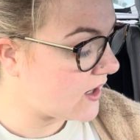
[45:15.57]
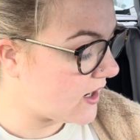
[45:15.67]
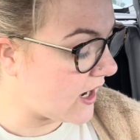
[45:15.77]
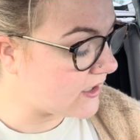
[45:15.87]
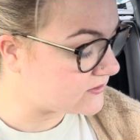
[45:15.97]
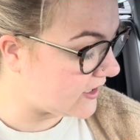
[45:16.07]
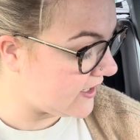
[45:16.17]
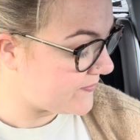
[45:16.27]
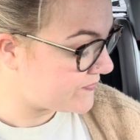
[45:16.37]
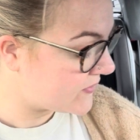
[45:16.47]

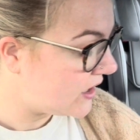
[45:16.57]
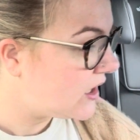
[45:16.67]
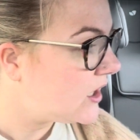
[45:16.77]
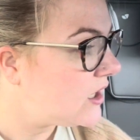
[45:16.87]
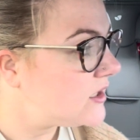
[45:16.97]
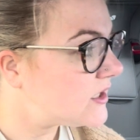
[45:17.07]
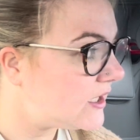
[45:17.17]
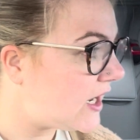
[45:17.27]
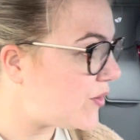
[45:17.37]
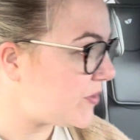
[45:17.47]
Aldi to get
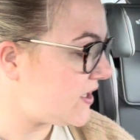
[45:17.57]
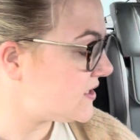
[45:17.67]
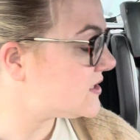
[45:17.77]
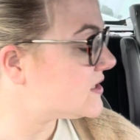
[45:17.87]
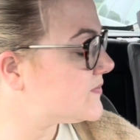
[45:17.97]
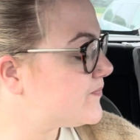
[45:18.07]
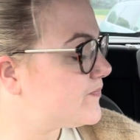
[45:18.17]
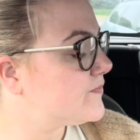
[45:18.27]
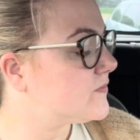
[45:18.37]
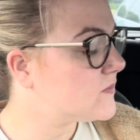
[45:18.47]
nappies,
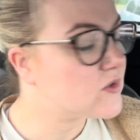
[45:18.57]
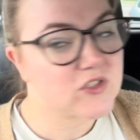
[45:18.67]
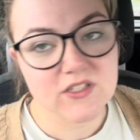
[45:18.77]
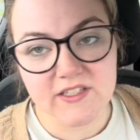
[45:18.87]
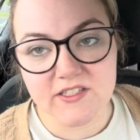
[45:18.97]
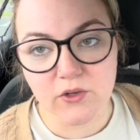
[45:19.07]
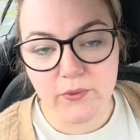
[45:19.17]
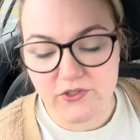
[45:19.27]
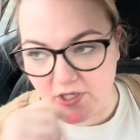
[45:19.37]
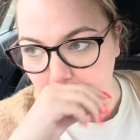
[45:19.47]
because Lee still
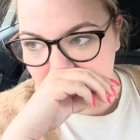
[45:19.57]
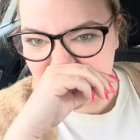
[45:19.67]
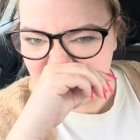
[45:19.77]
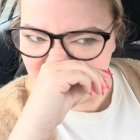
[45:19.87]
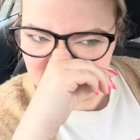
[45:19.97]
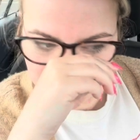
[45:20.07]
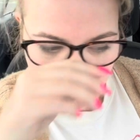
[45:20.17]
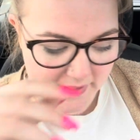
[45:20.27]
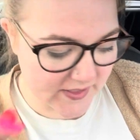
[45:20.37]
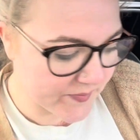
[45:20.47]
wears nappies at night to
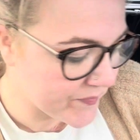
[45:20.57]
bed.